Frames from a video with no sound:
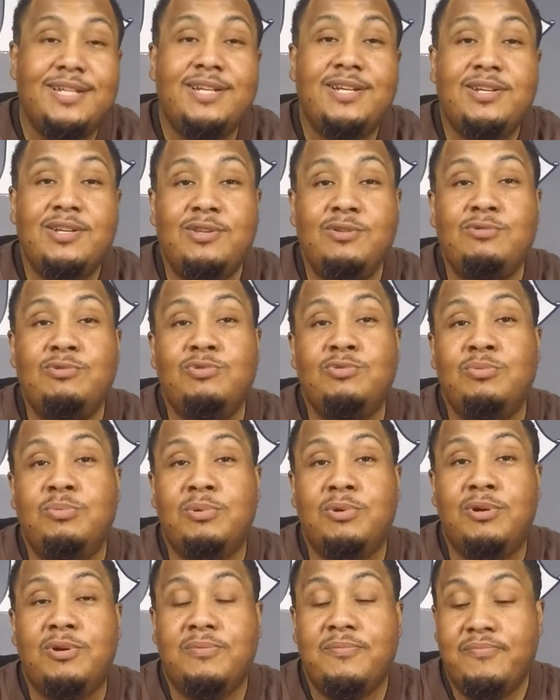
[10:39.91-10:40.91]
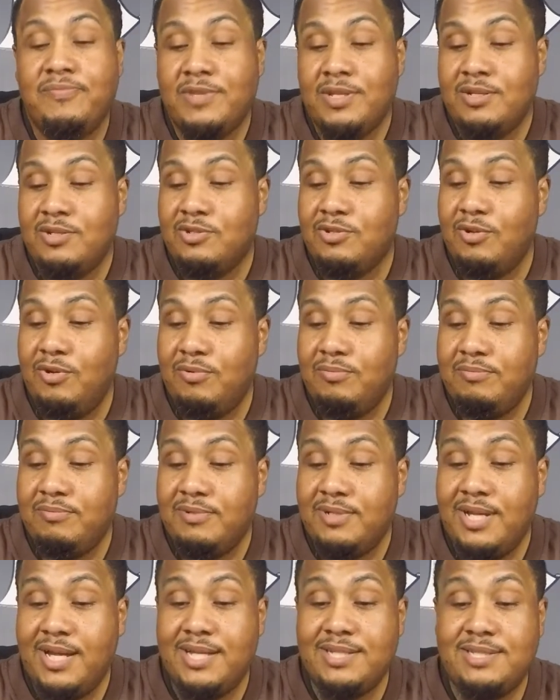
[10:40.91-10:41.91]
YouTube world. So,
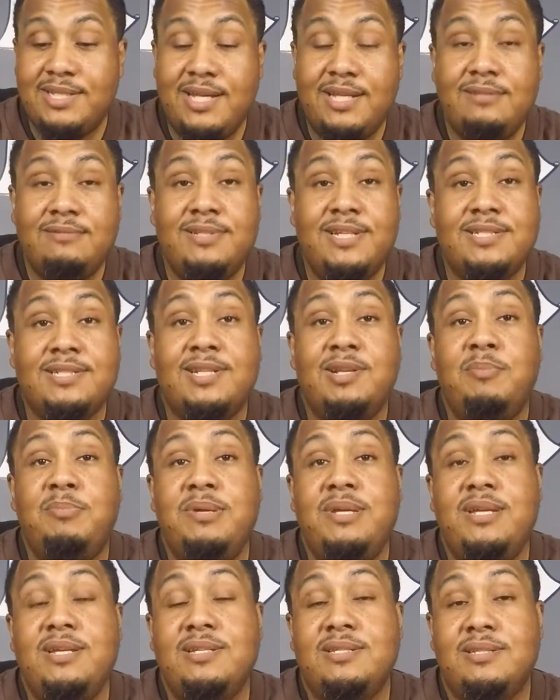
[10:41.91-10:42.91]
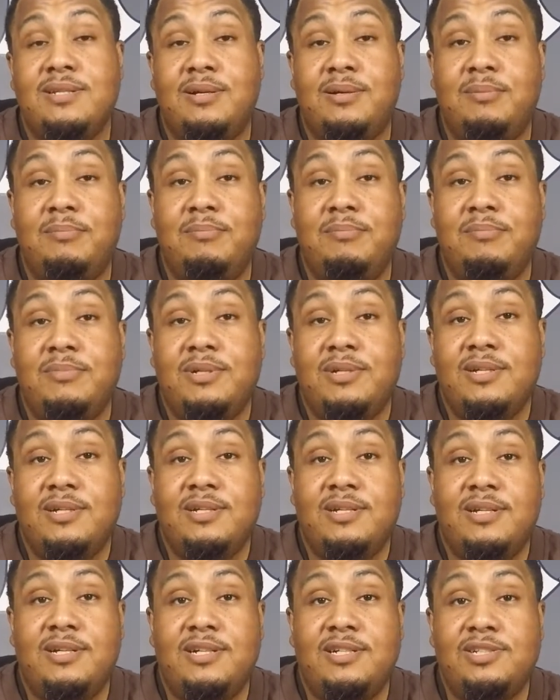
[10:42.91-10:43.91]
like I said, there's gonna be some
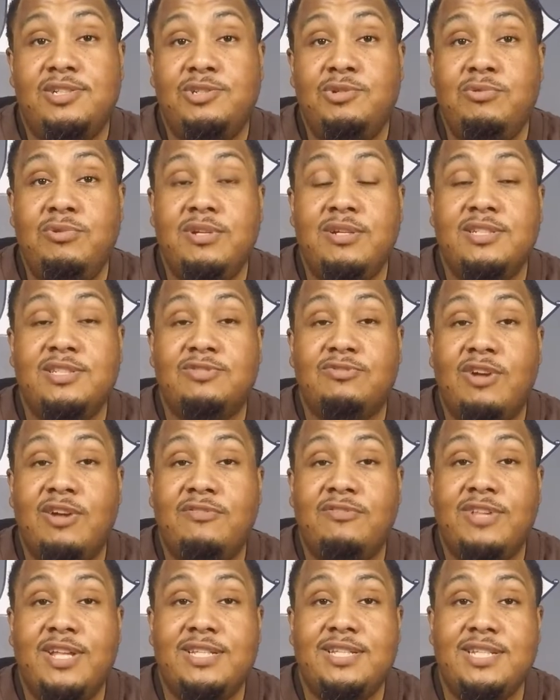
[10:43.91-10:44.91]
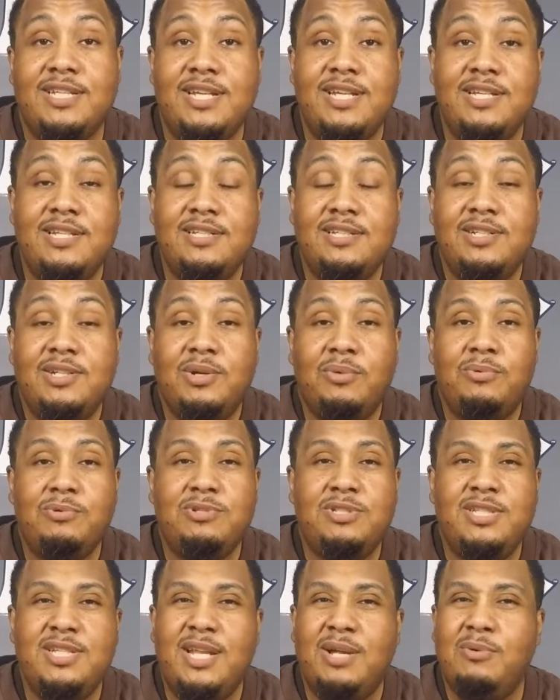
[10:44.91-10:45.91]
shooting of this rifle at the end. We'll
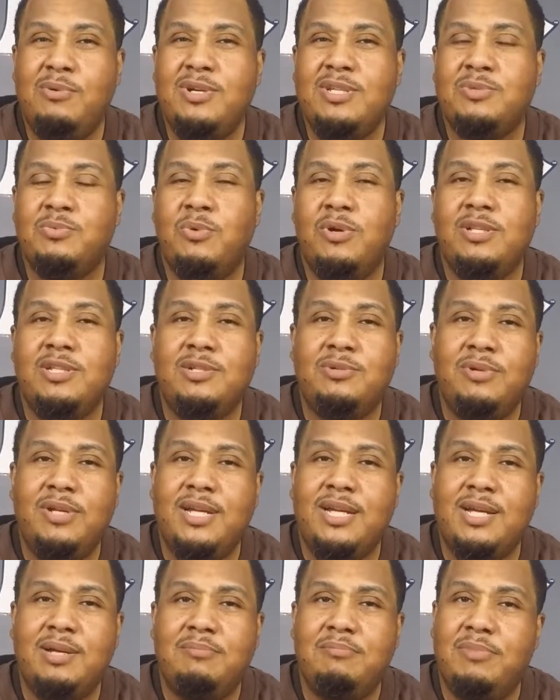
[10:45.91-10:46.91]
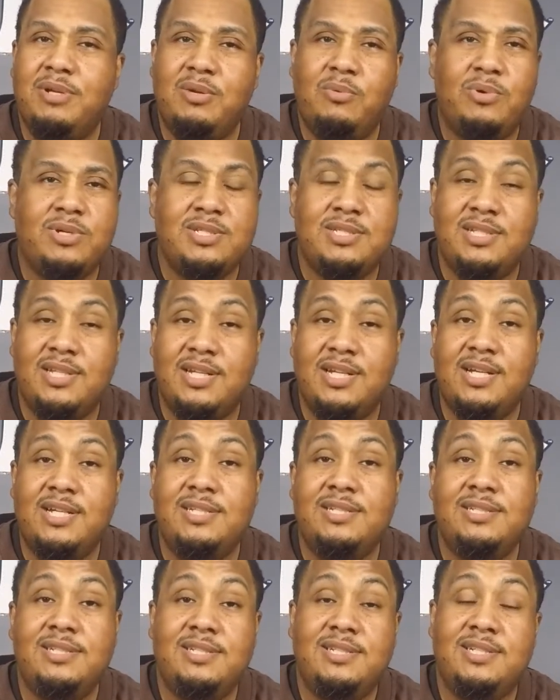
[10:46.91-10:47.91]
see. There was one little hiccup, but it wasn't the gun.
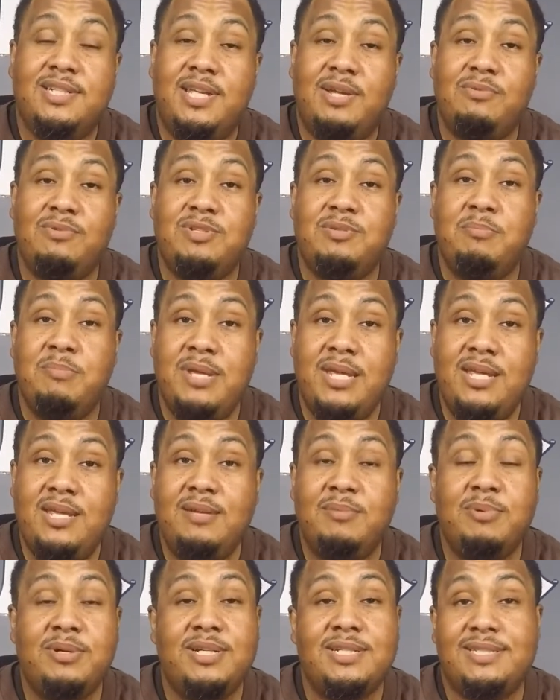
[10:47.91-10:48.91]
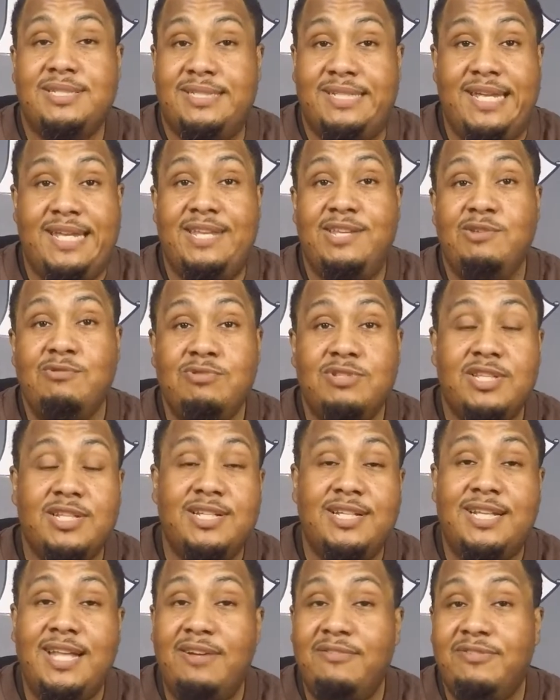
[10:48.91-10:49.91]
It was me, because getting used to the
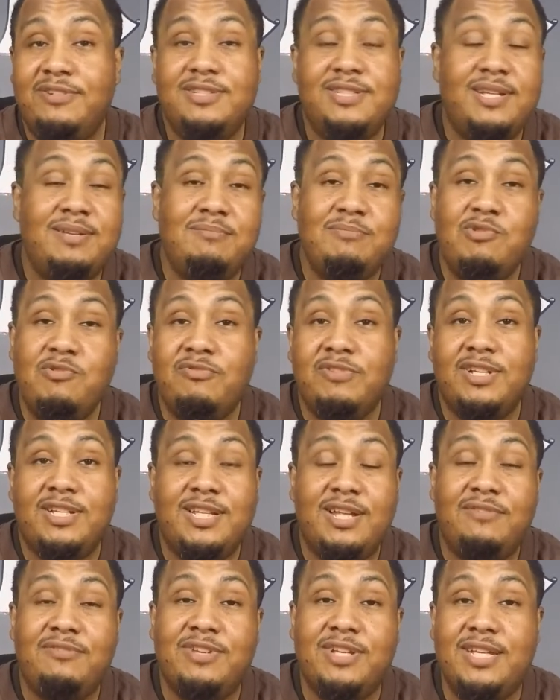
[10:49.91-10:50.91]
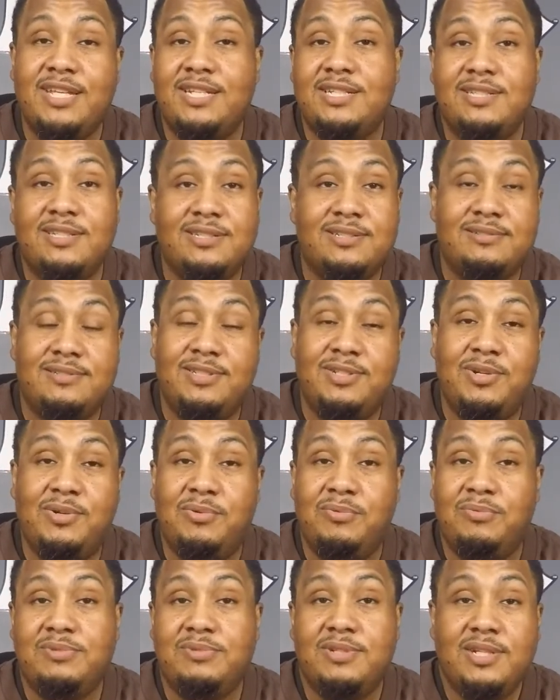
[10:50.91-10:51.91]
lever and moving the lever to get it to, you know,
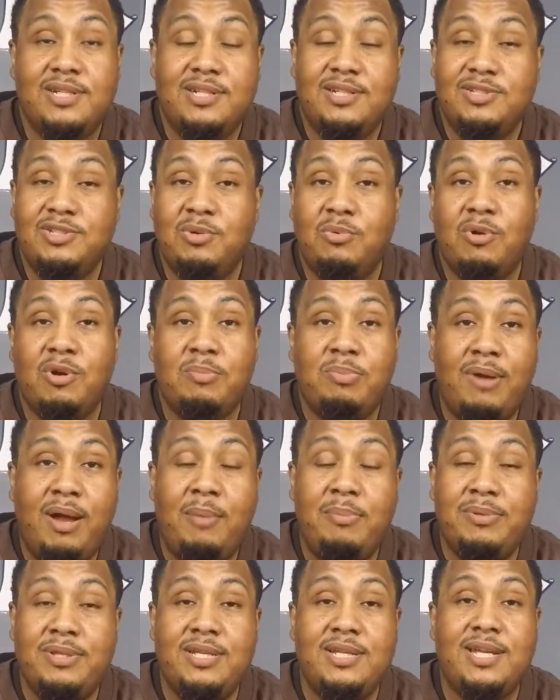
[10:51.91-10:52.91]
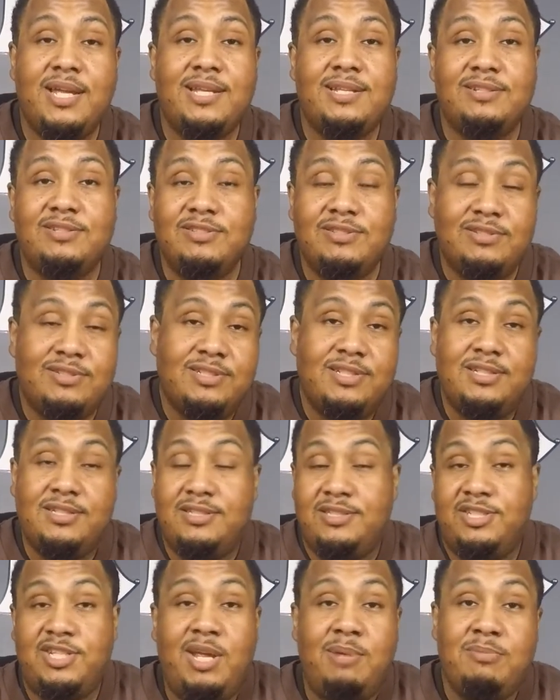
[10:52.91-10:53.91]
to work properly and to
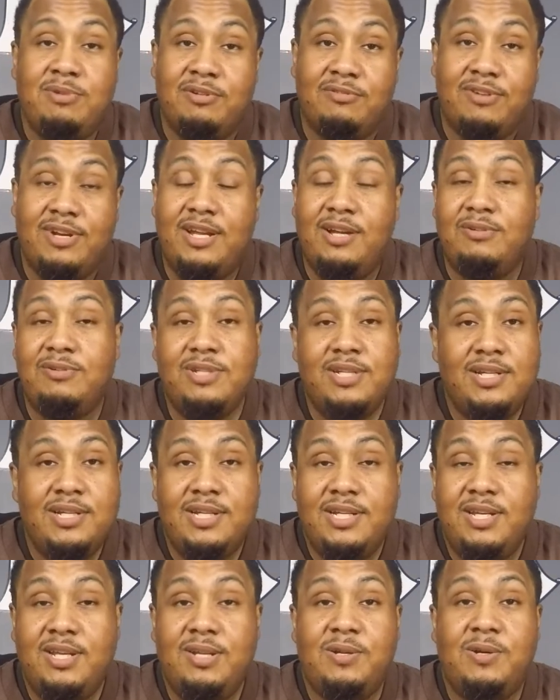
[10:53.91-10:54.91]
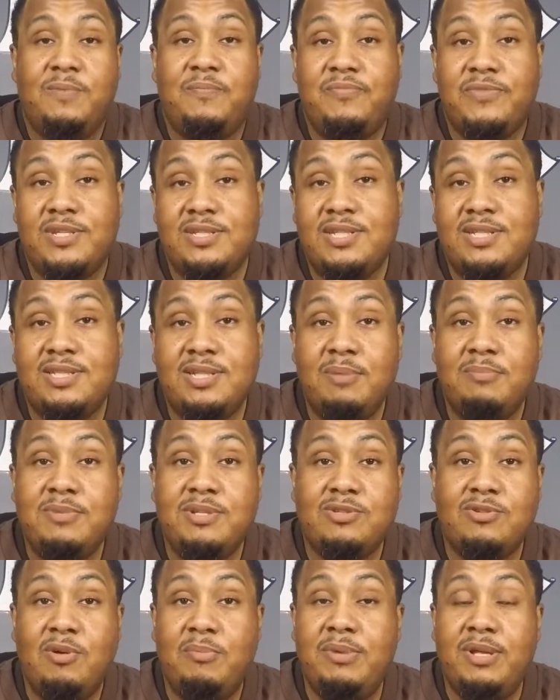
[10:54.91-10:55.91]
chamber it around. You know, just something that's
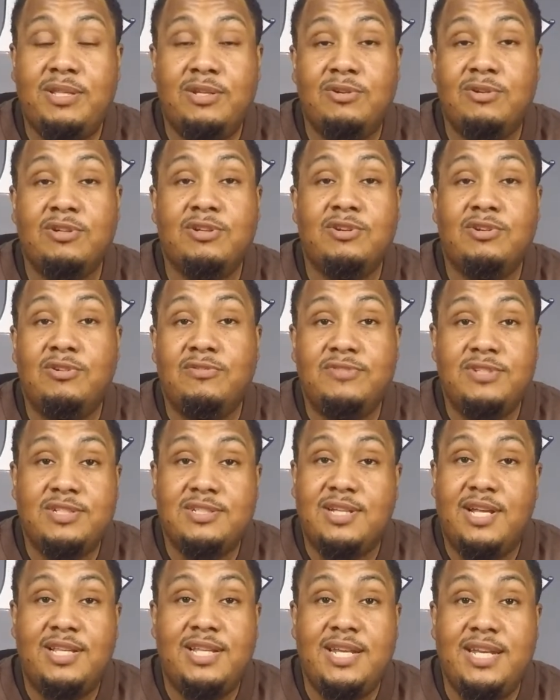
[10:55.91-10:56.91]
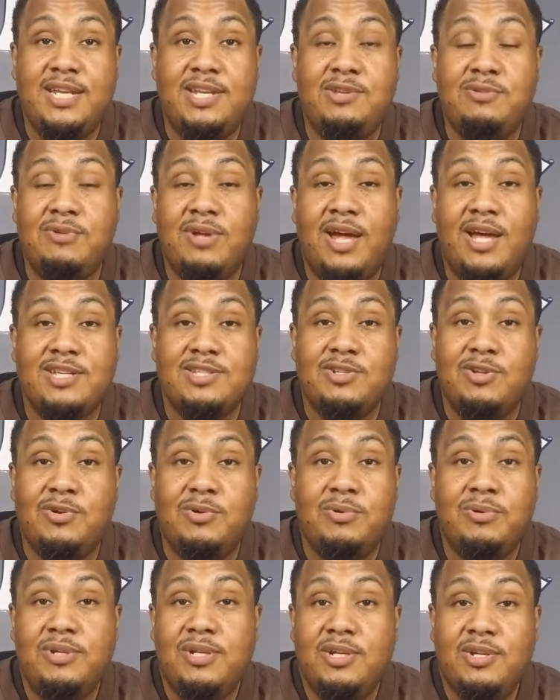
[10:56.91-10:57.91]
gonna be a learning curve. Just I'll let any of you guys know
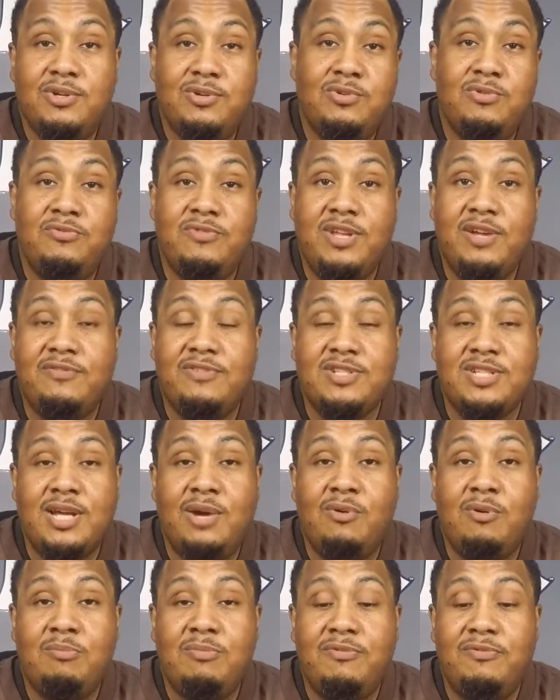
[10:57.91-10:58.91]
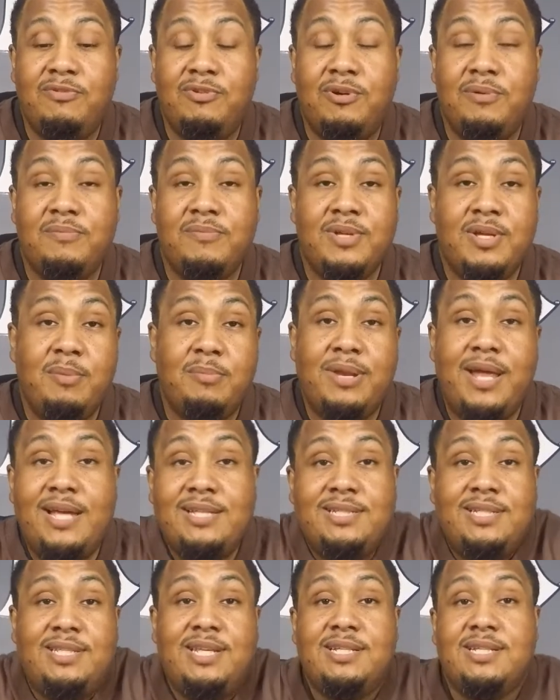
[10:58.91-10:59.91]
who've never shot one before. But I actually
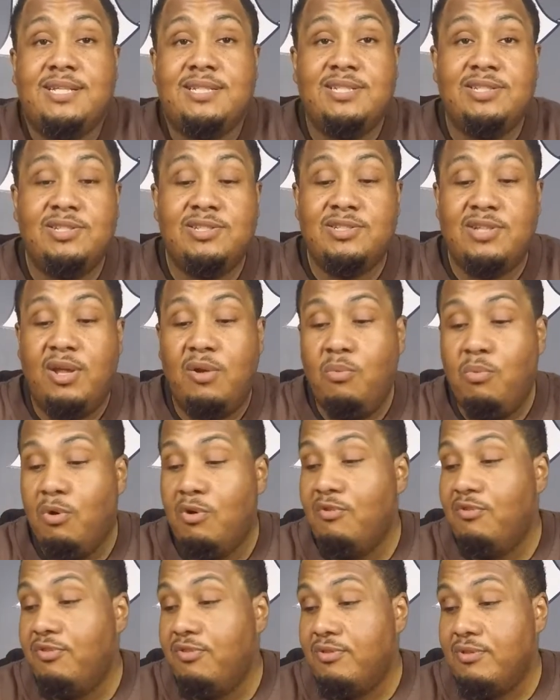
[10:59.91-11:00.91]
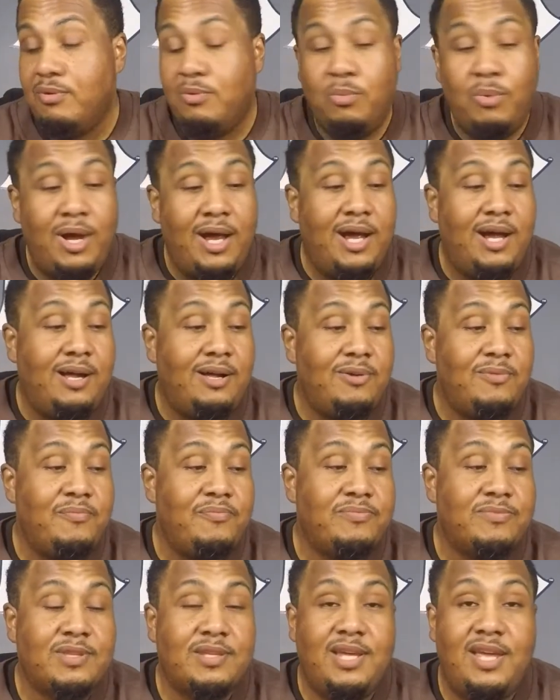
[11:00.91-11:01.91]
think that this is a worthwhile
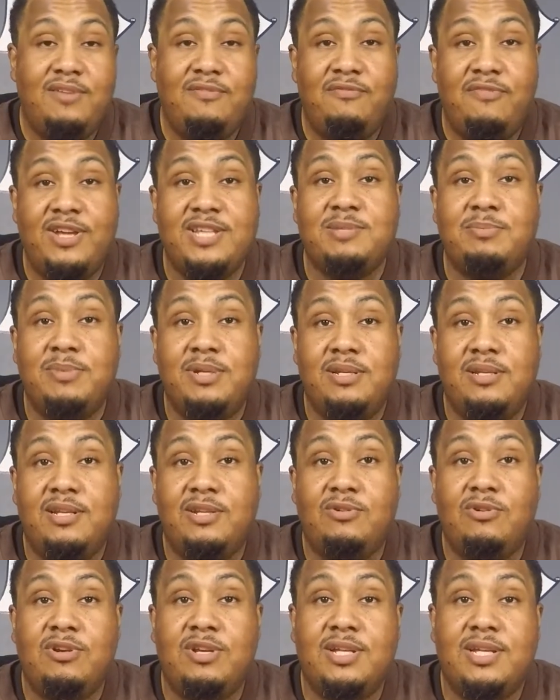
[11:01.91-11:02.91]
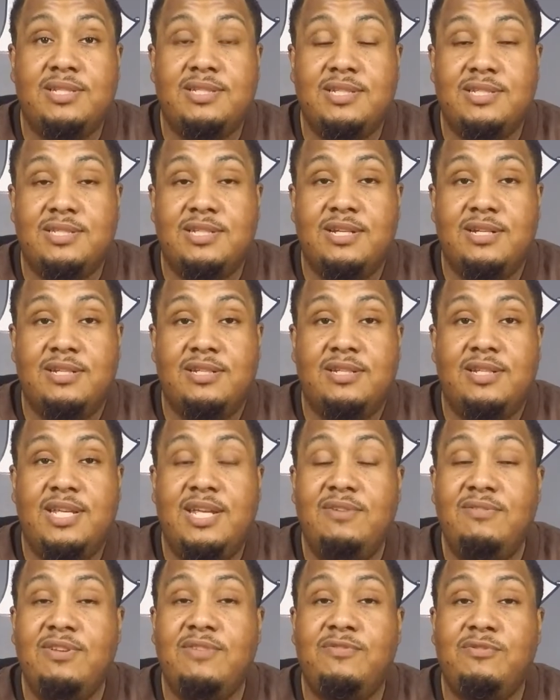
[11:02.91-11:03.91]
investment in order to get this gun.
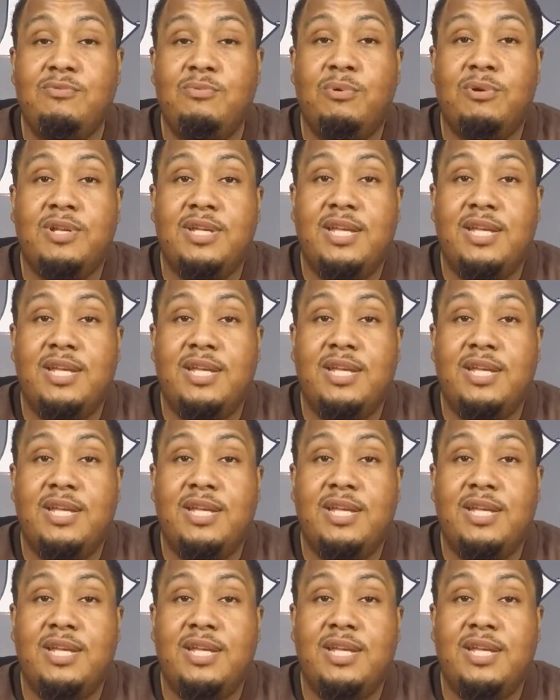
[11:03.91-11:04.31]
Even if you were to get